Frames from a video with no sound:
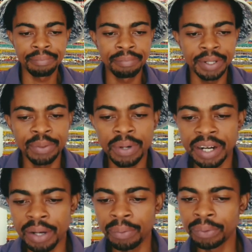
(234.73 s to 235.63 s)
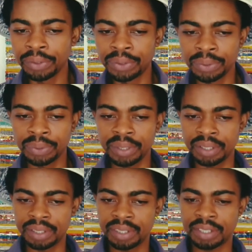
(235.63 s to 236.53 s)
But what I will do
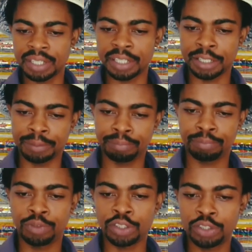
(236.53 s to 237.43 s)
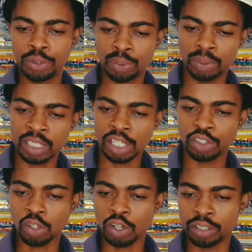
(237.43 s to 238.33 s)
is just to
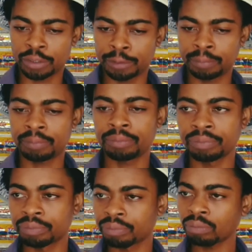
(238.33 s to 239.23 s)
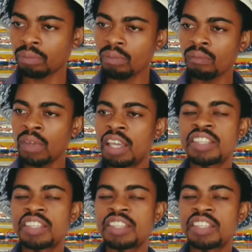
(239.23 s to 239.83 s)
touch on a